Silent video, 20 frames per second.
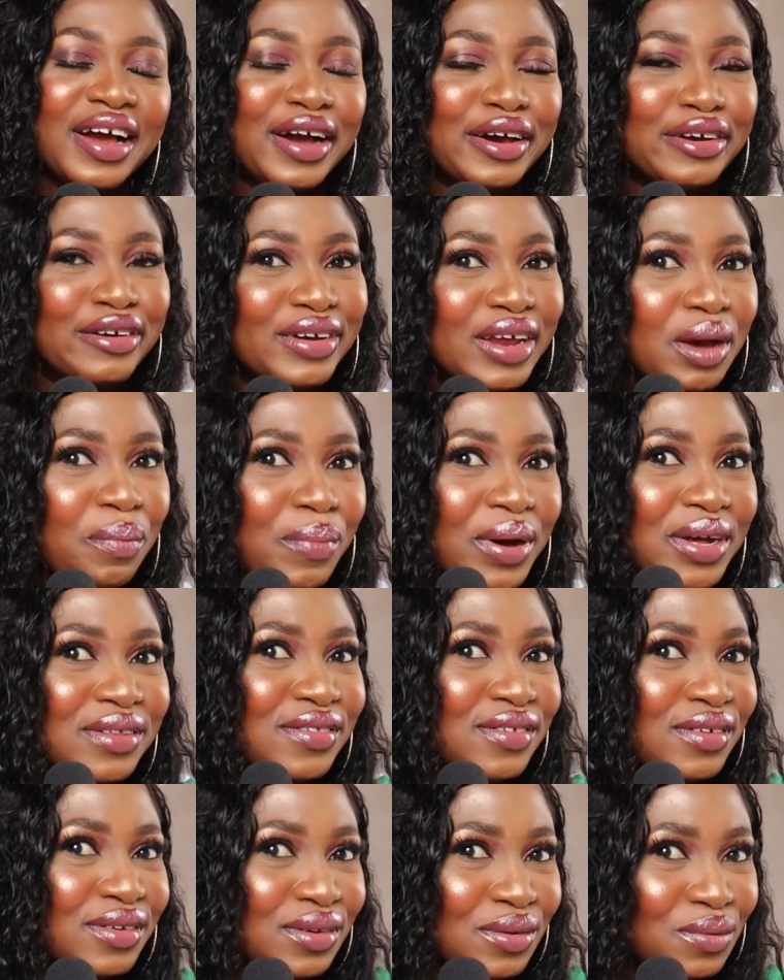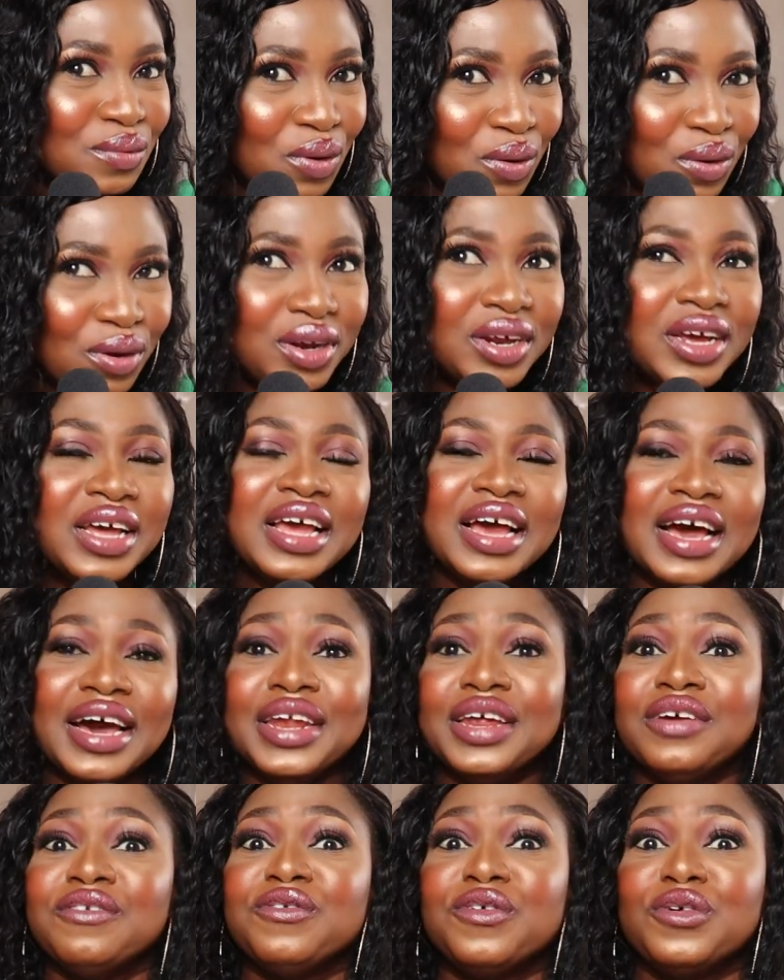and other parts of the world,
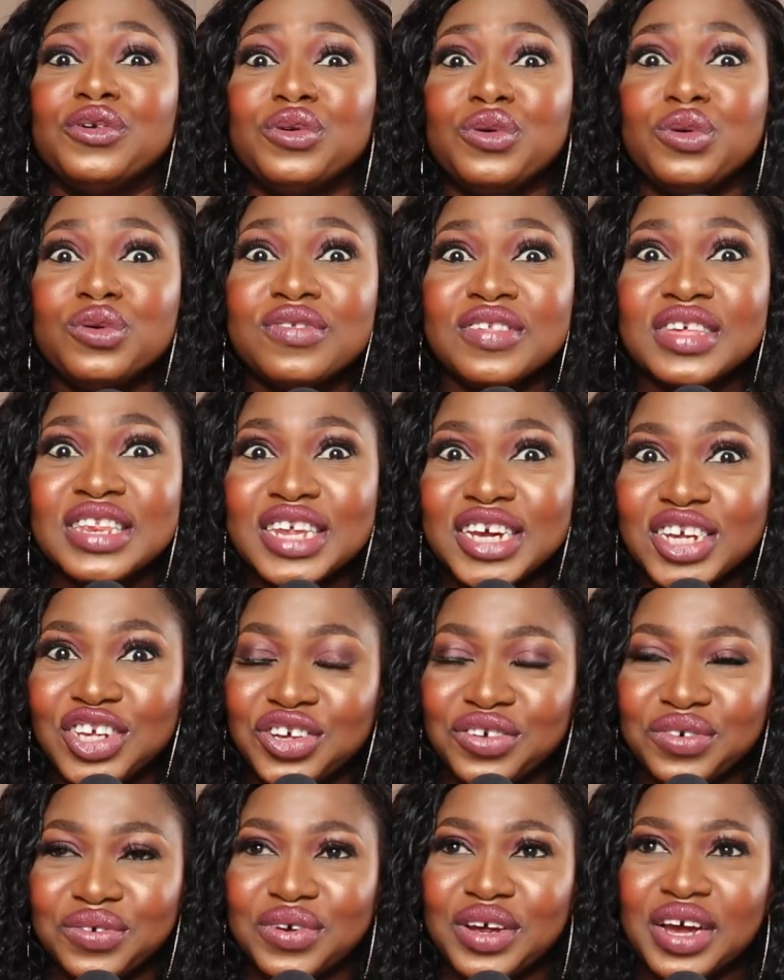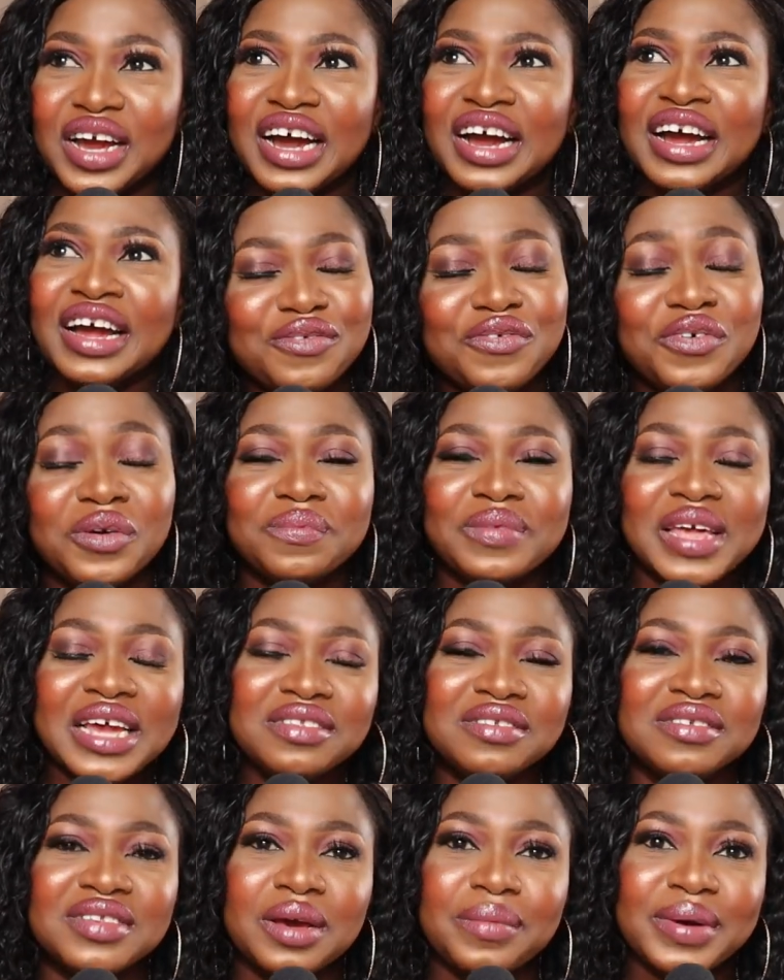and then for those in Nigeria. From
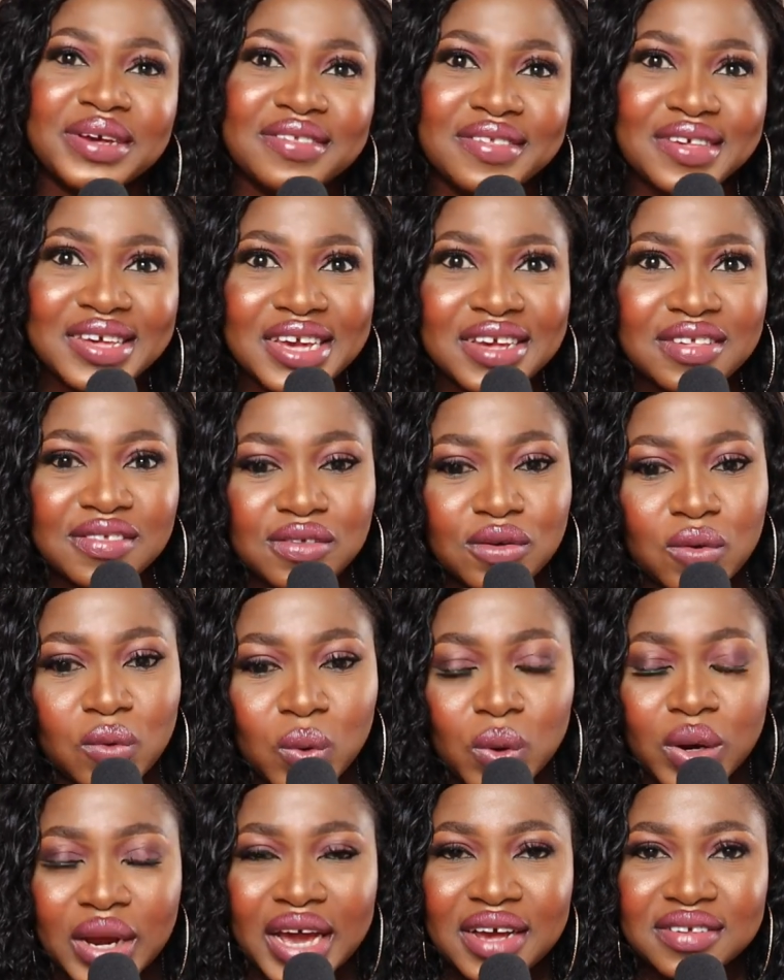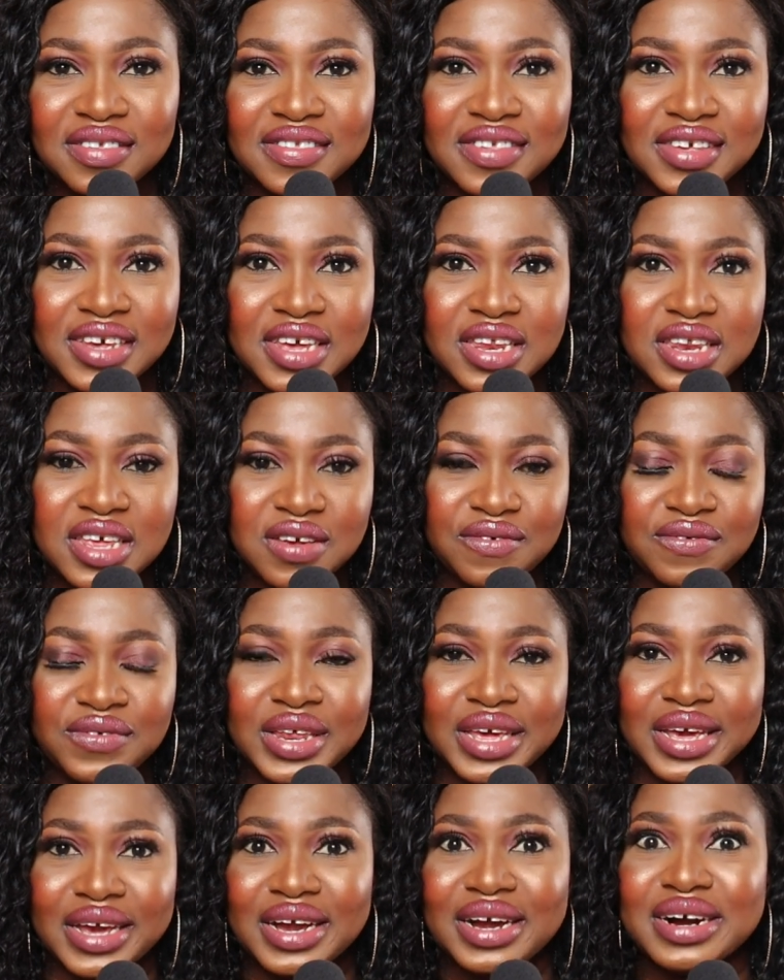time to time, I still get someone asking if
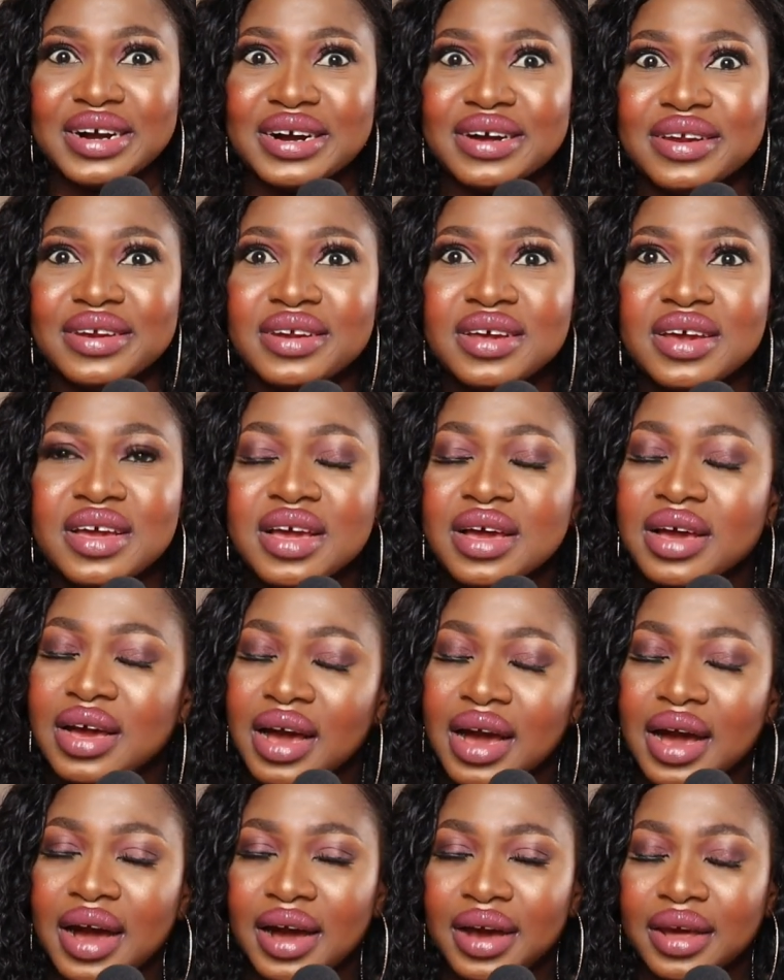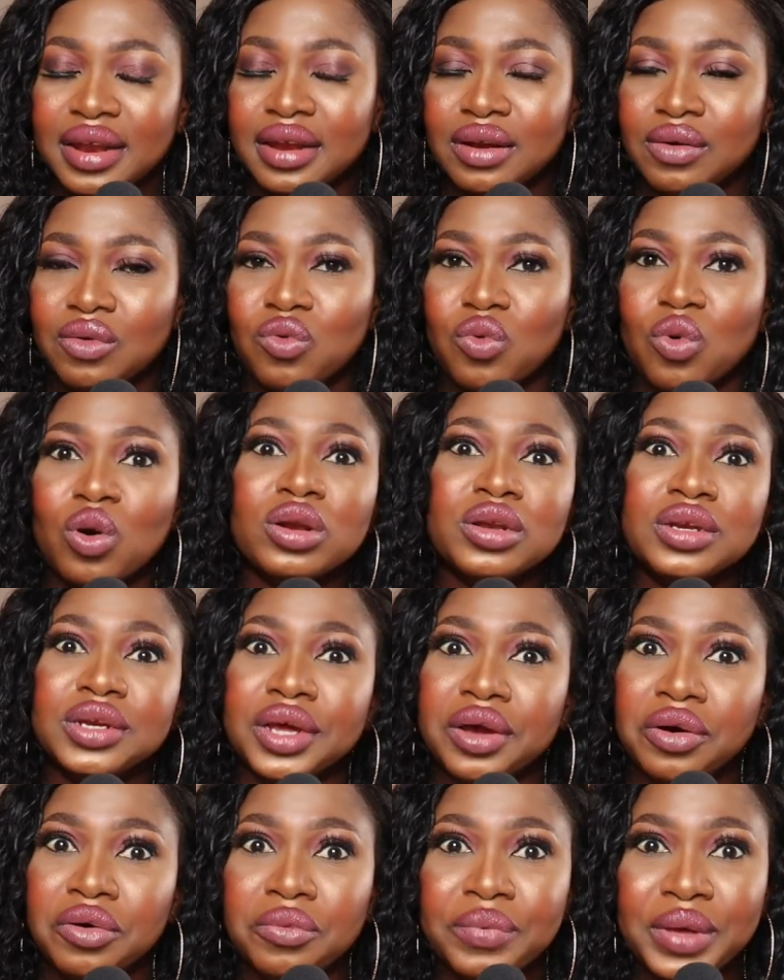they can, and what
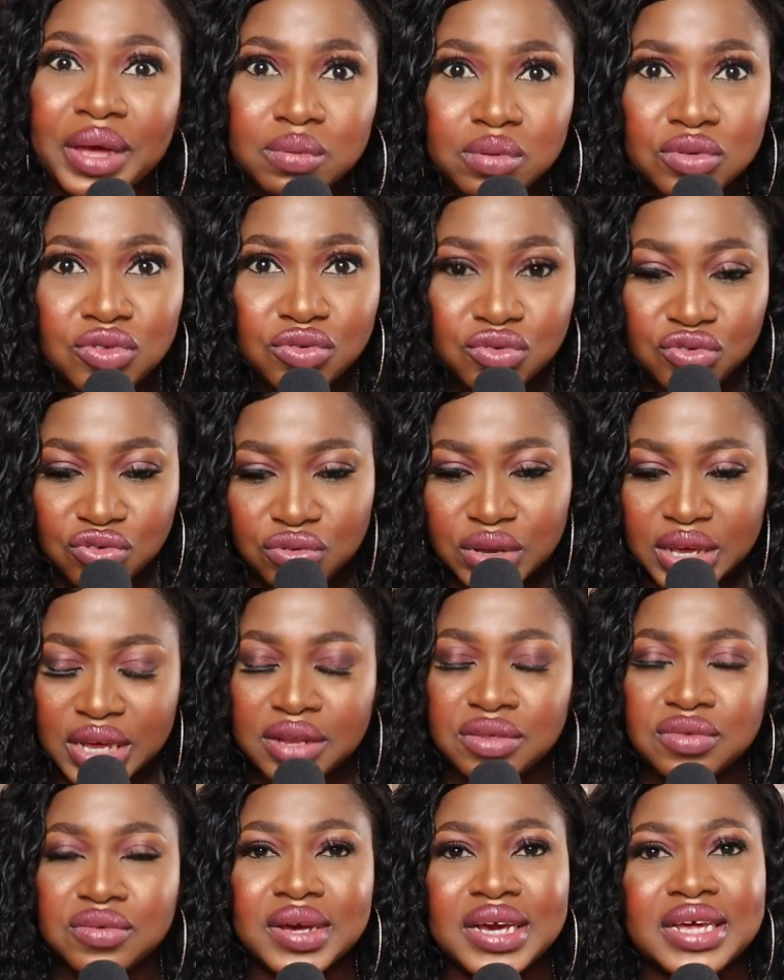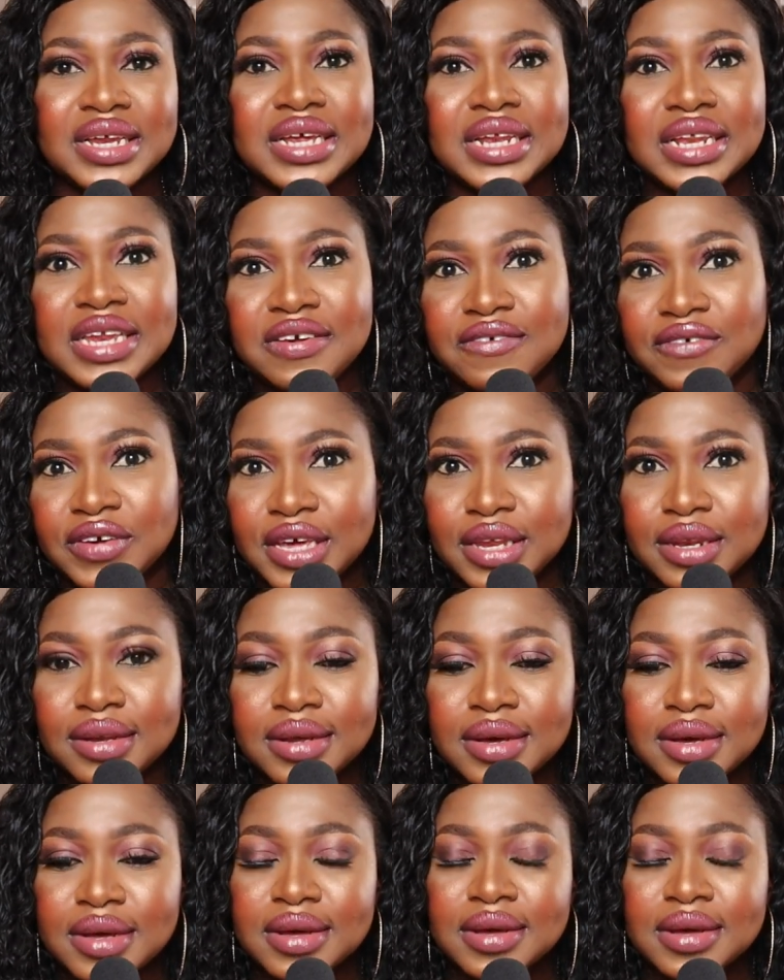they will be able to do here to earn a living.